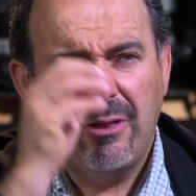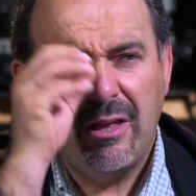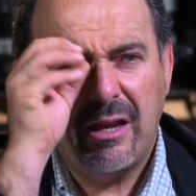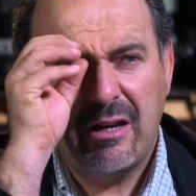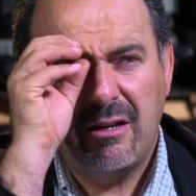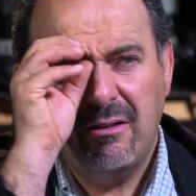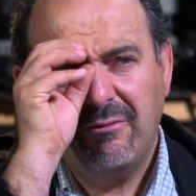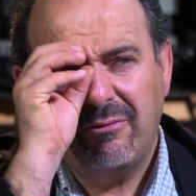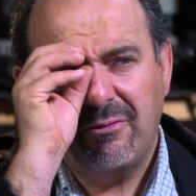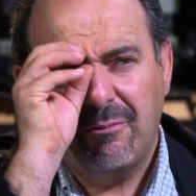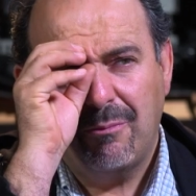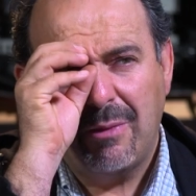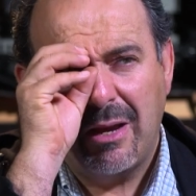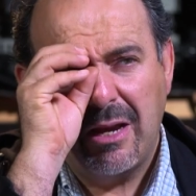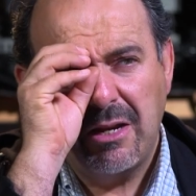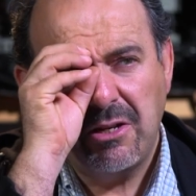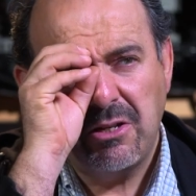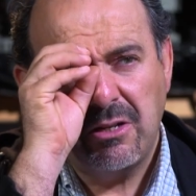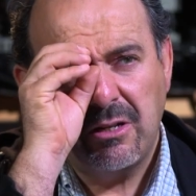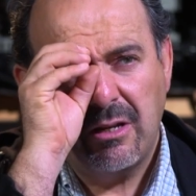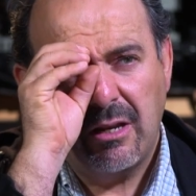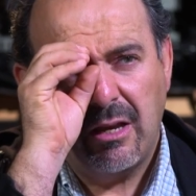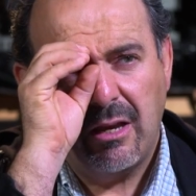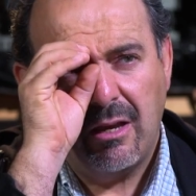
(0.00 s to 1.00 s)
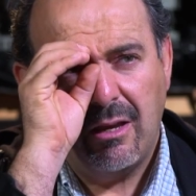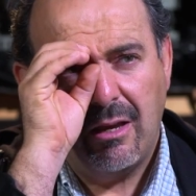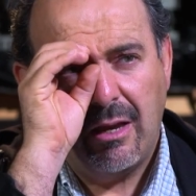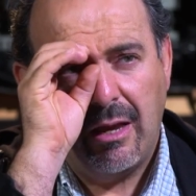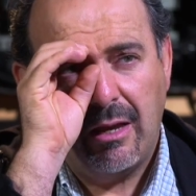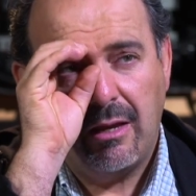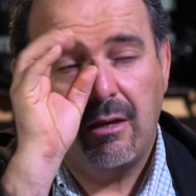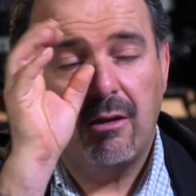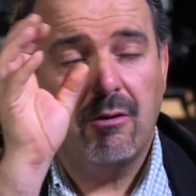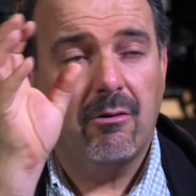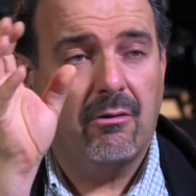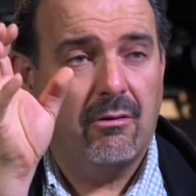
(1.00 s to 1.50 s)
all that information
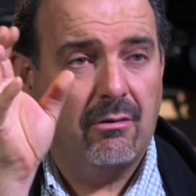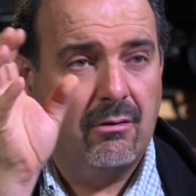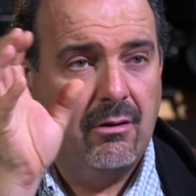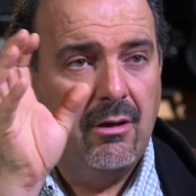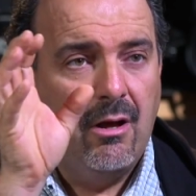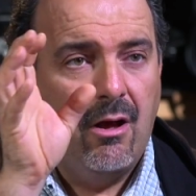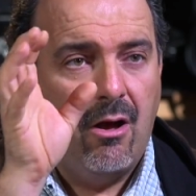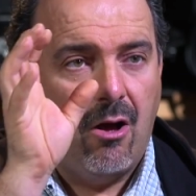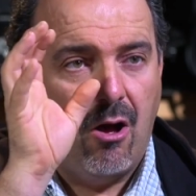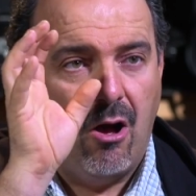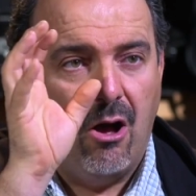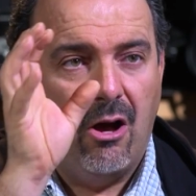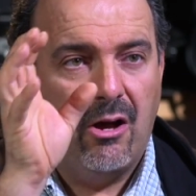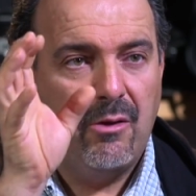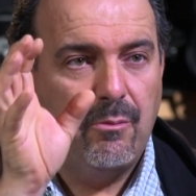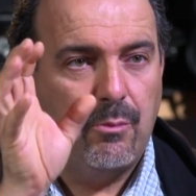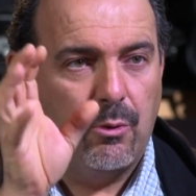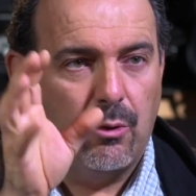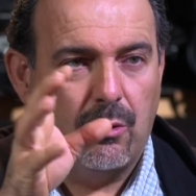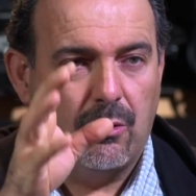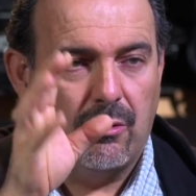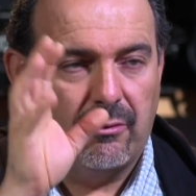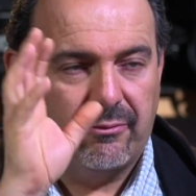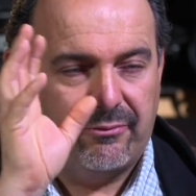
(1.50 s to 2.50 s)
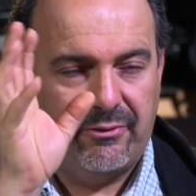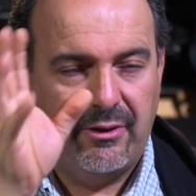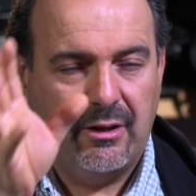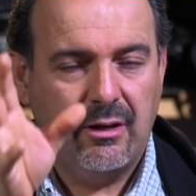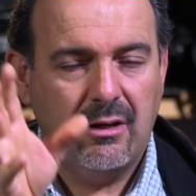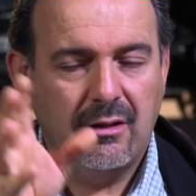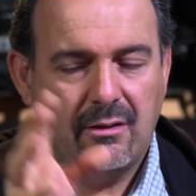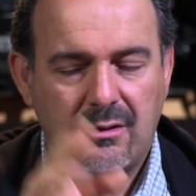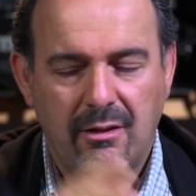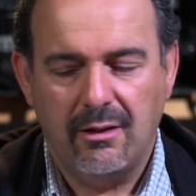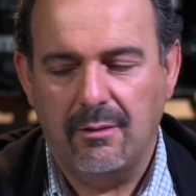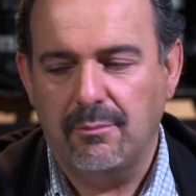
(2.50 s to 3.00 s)
at your eyeball or
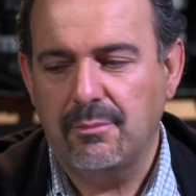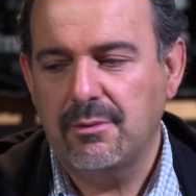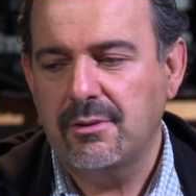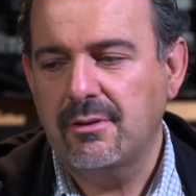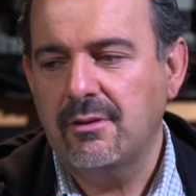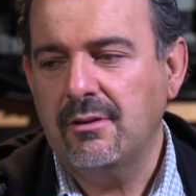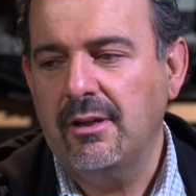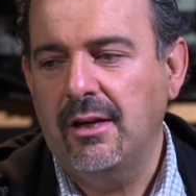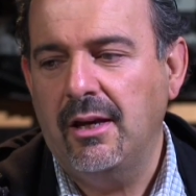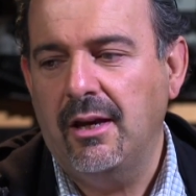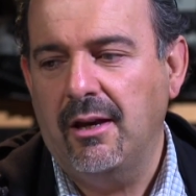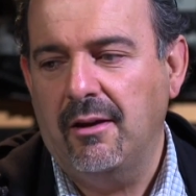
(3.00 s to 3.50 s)
fingertips. Yeah.